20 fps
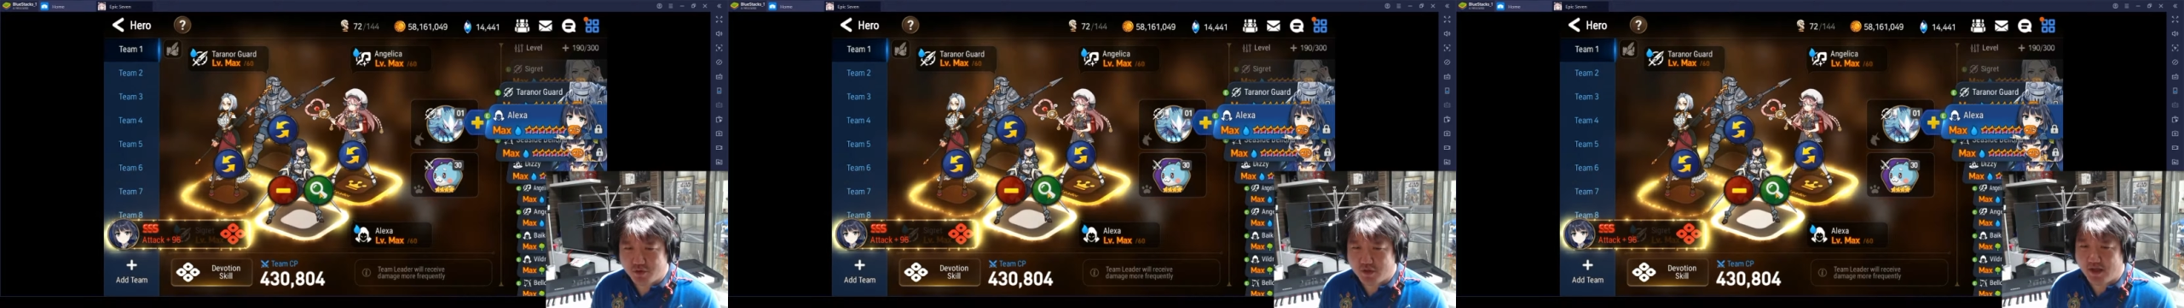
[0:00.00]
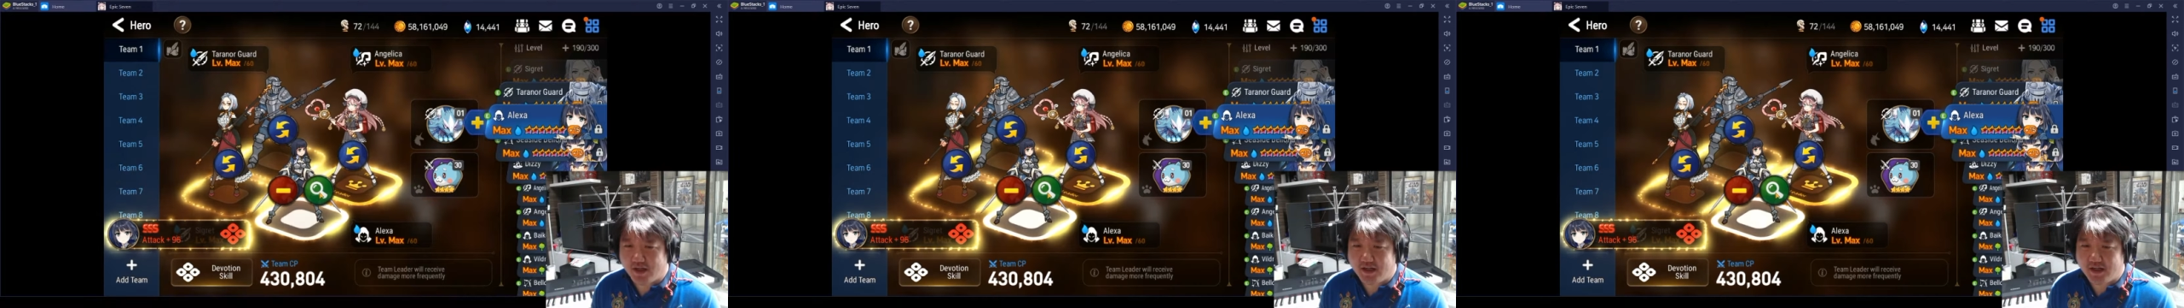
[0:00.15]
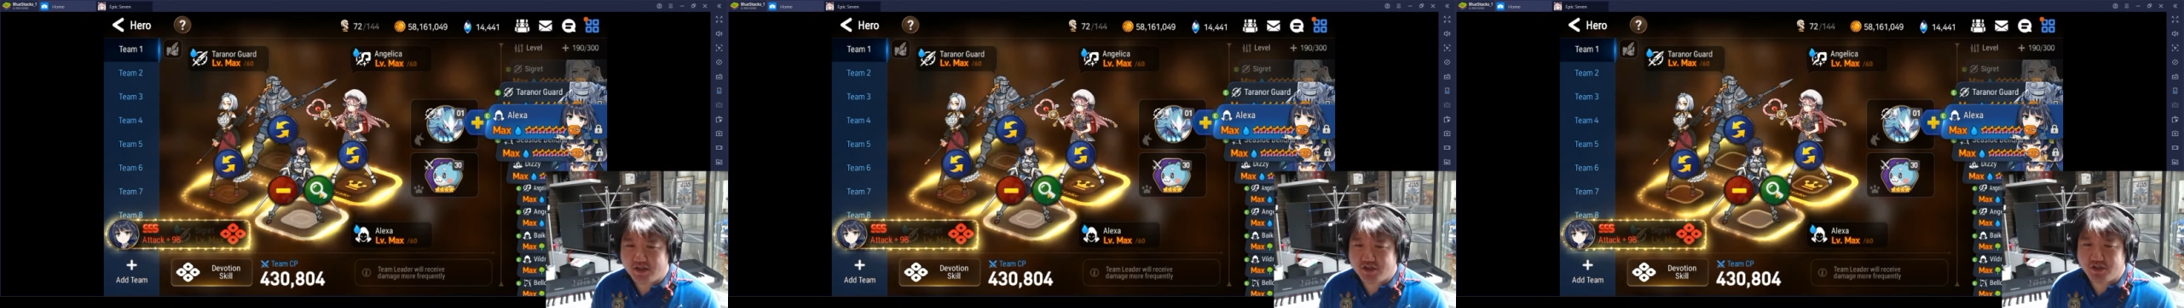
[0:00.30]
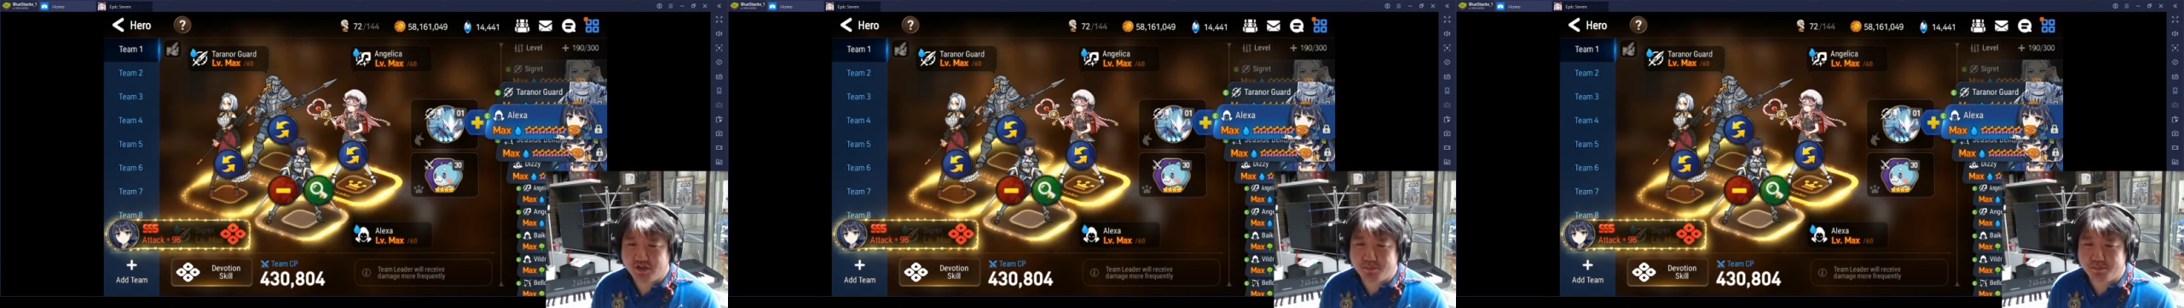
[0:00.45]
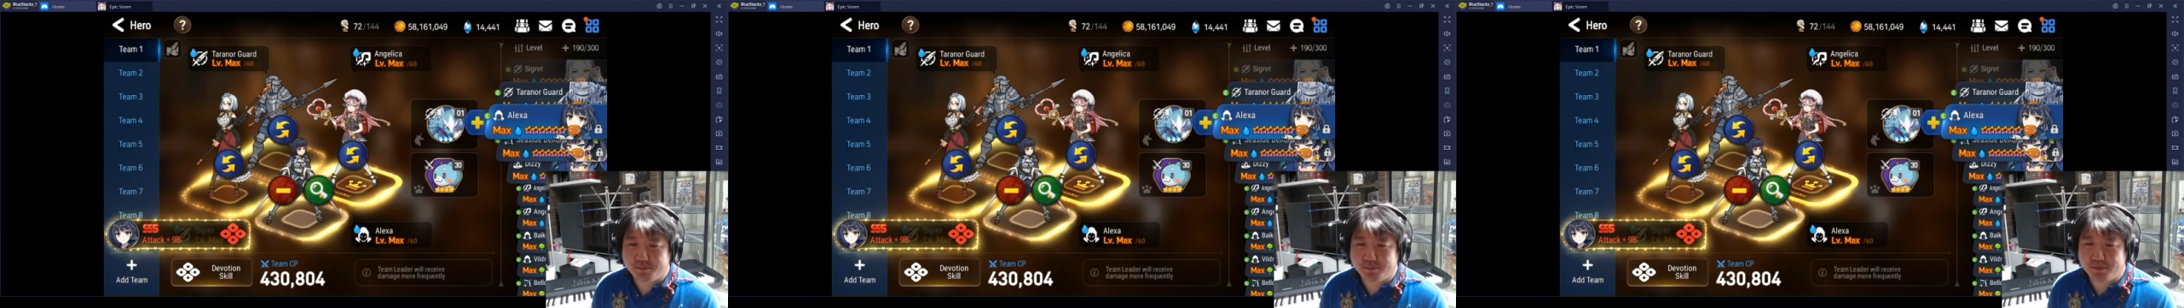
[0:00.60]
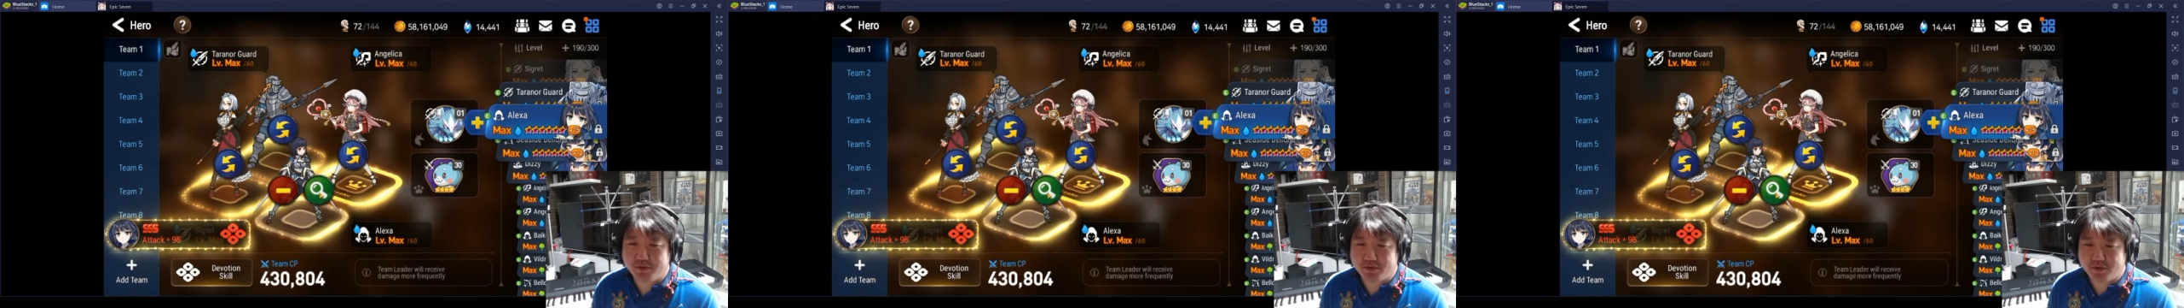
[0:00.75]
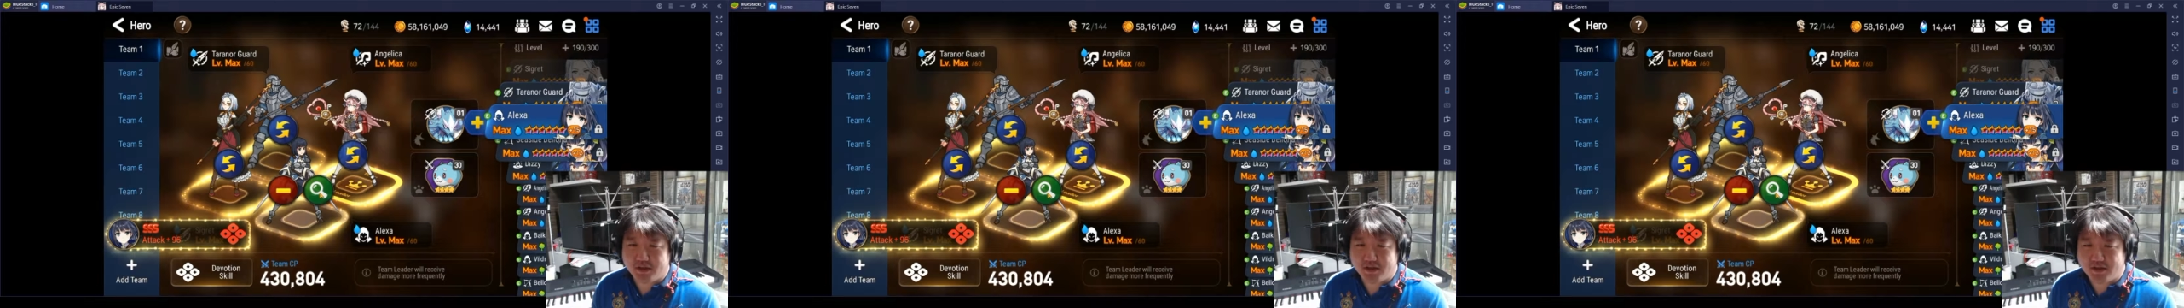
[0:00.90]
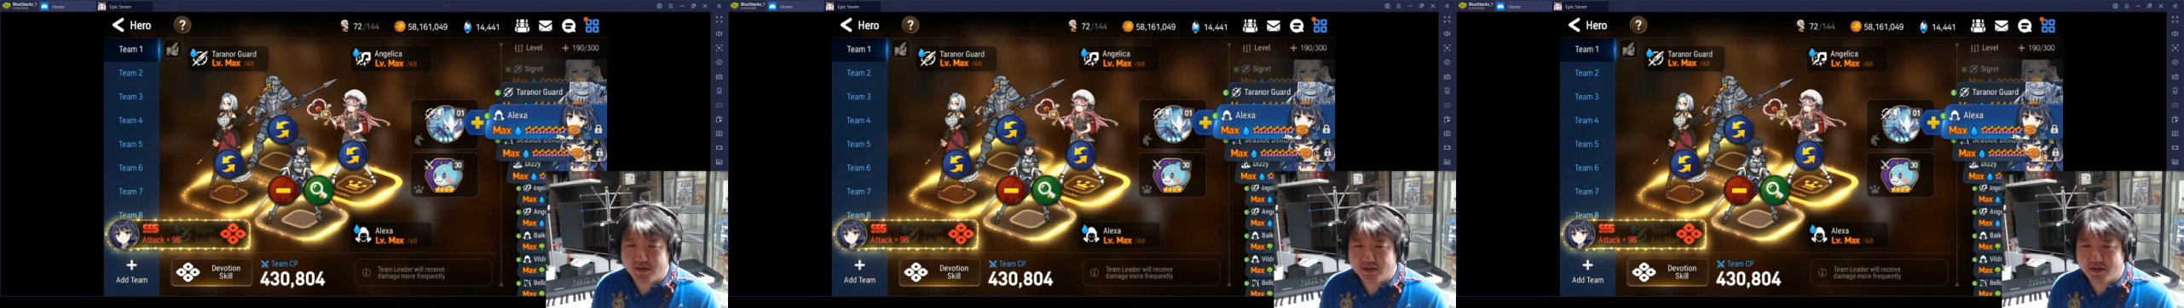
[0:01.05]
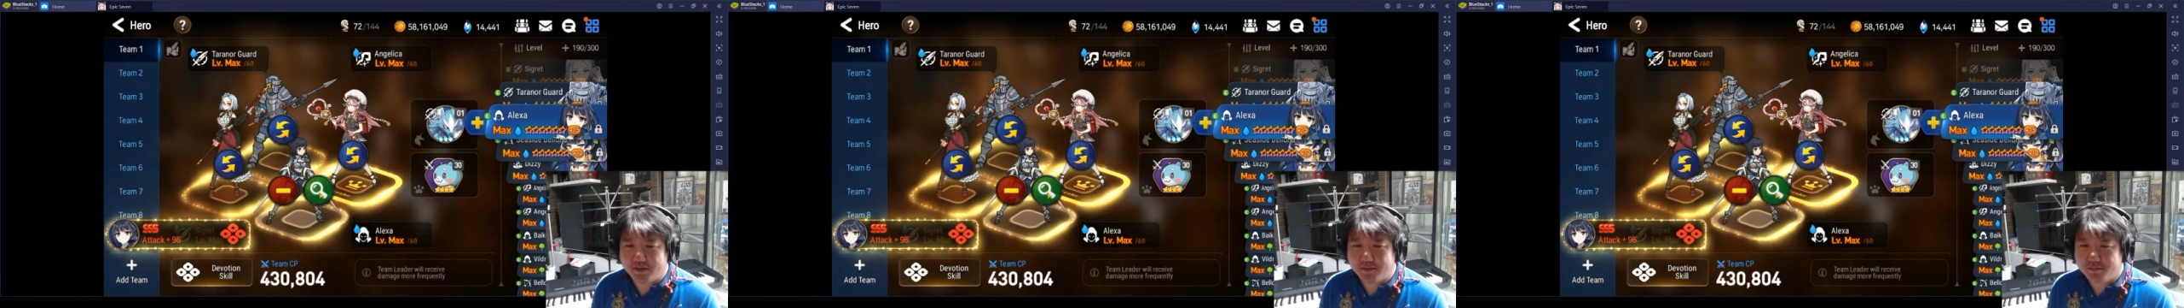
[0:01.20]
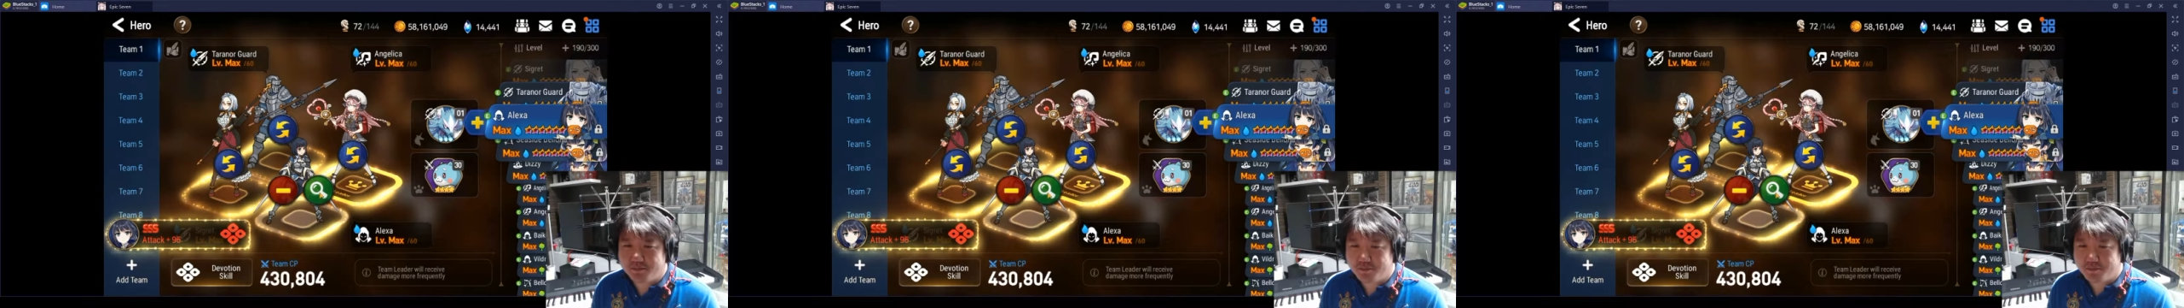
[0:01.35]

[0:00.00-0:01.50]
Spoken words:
can actually build her